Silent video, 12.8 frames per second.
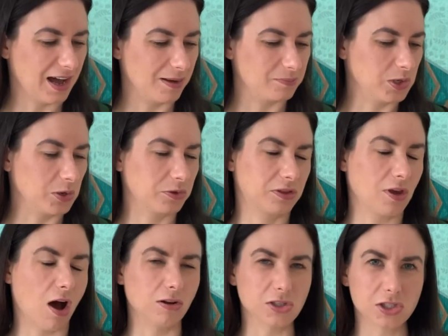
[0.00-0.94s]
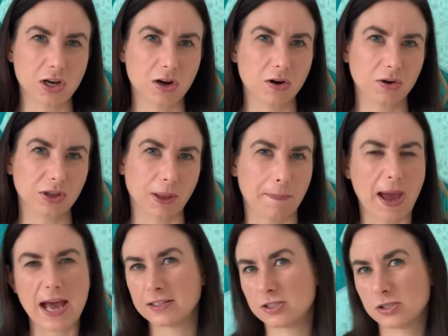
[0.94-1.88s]
you know, also the
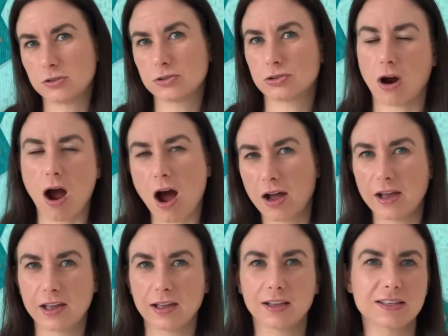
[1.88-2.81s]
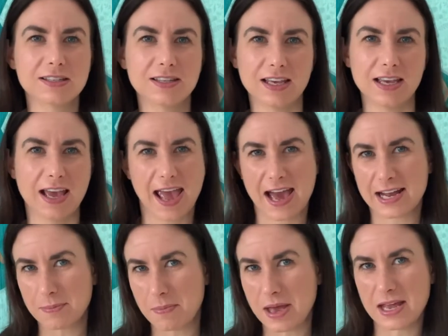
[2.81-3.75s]
pencil drawings, the
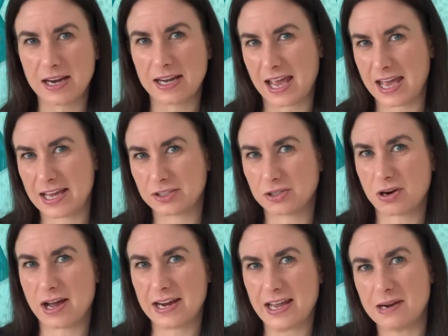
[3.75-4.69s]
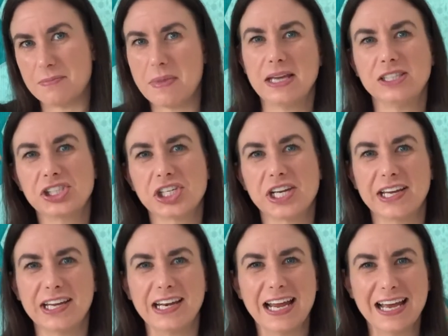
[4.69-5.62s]
animated hand-drawn
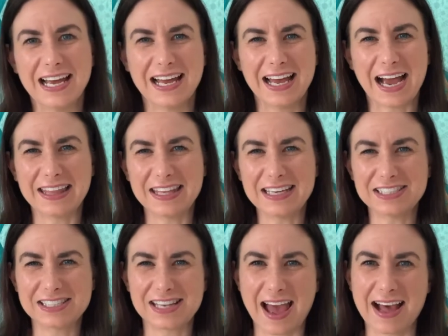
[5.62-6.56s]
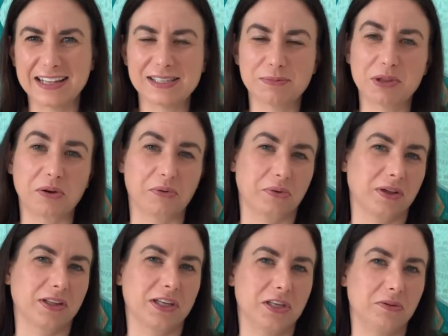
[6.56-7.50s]
animation. I think it just adds something
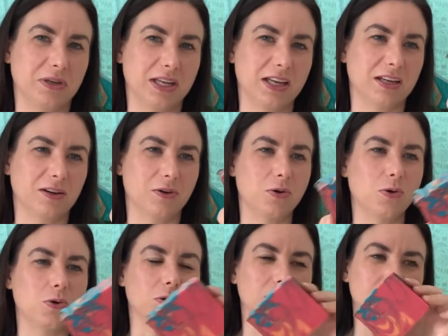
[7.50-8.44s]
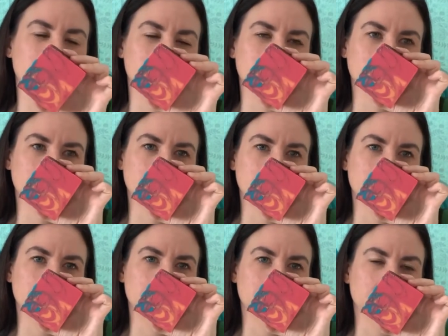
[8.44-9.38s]
really unique and cool.
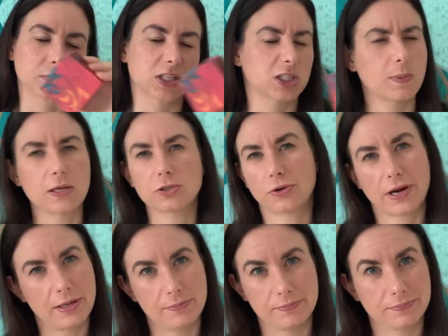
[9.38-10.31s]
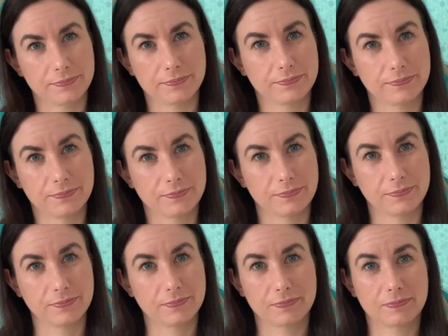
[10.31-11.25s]
Smells great.
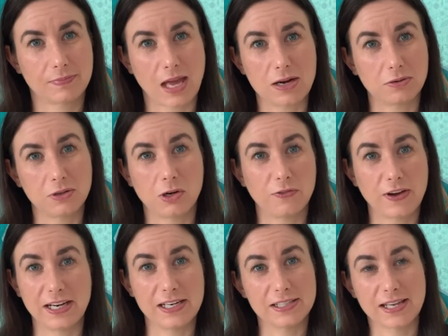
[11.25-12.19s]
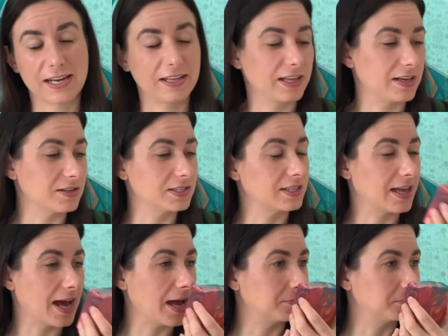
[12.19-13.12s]
I don't know if I need to say anything else than
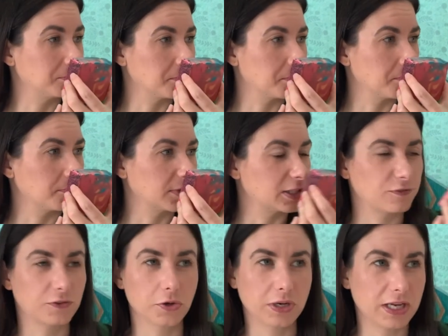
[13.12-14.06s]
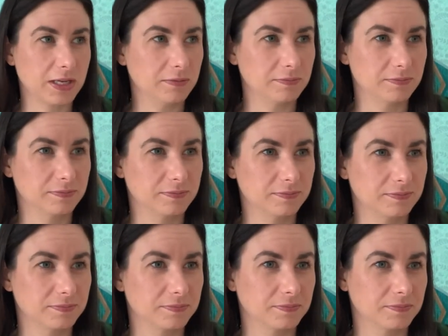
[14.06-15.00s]
that. It's fruity.
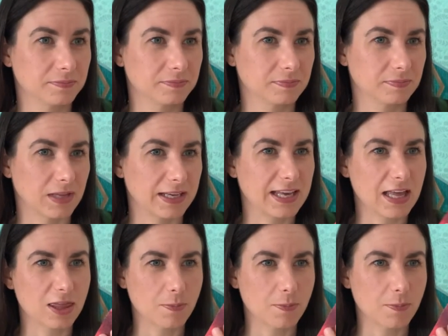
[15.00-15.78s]
I get the